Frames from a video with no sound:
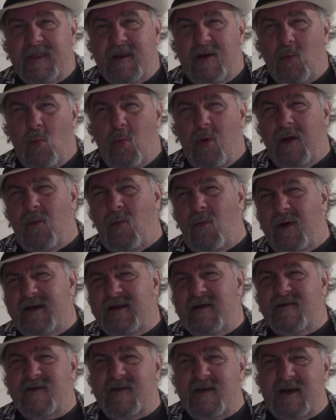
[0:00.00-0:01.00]
what
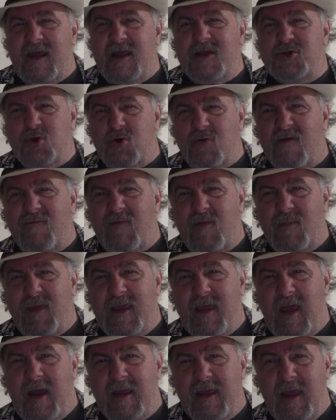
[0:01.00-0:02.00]
is the nature of a
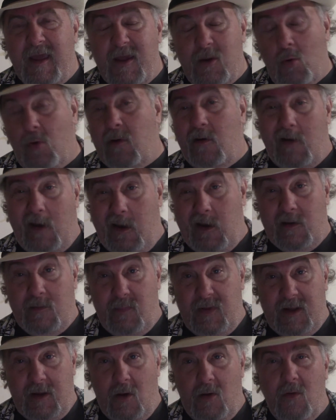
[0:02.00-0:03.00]
BIA or
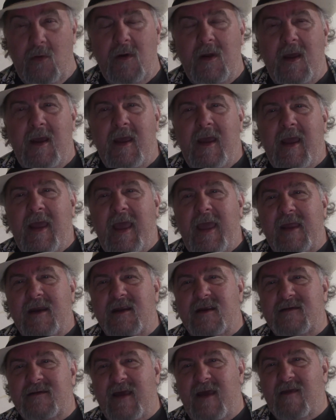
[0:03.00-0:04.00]
NBO, and
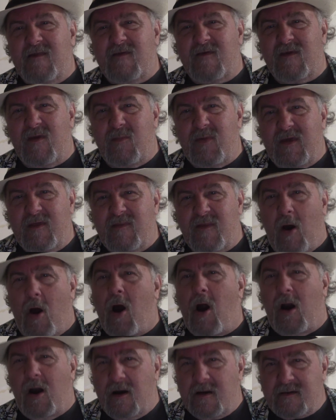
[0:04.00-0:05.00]
it tends to be the
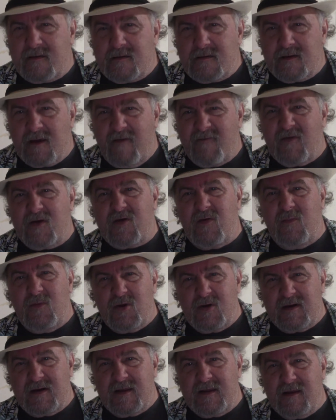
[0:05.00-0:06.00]
heart of a
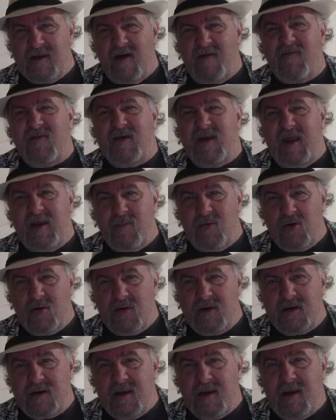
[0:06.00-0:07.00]
community, of a
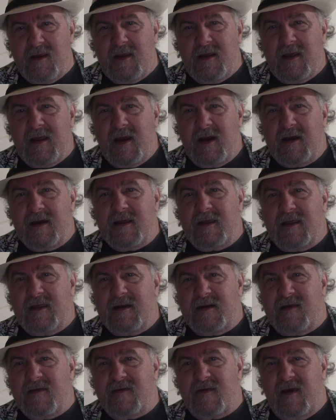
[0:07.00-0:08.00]
neighborhood.
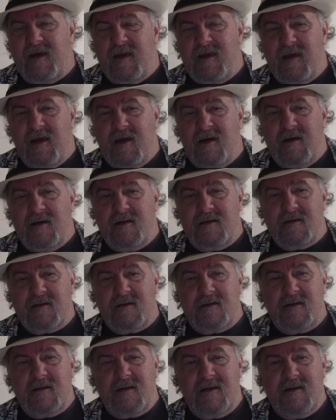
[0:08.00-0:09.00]
It
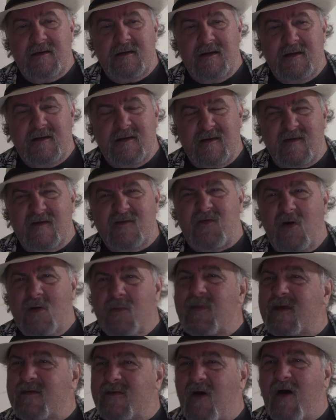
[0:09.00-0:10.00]
is a
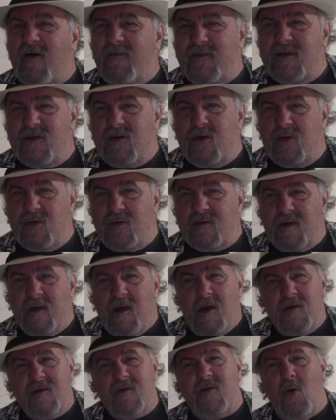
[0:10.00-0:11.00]
term that's often used.
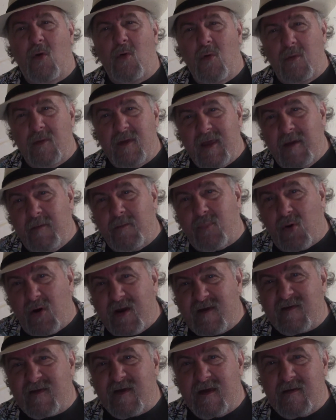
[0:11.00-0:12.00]
So
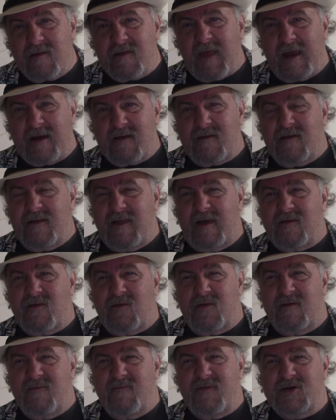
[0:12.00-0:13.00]
embracing that
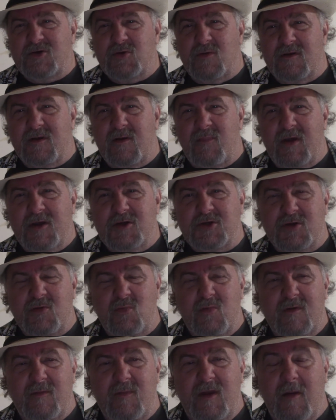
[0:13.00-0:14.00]
sort of visual
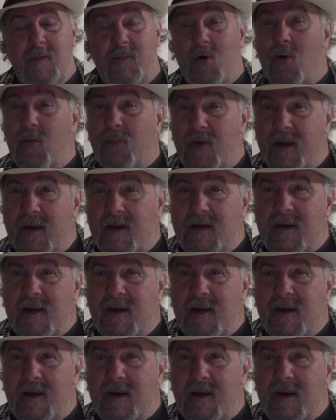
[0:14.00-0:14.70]
depiction would be appropriate.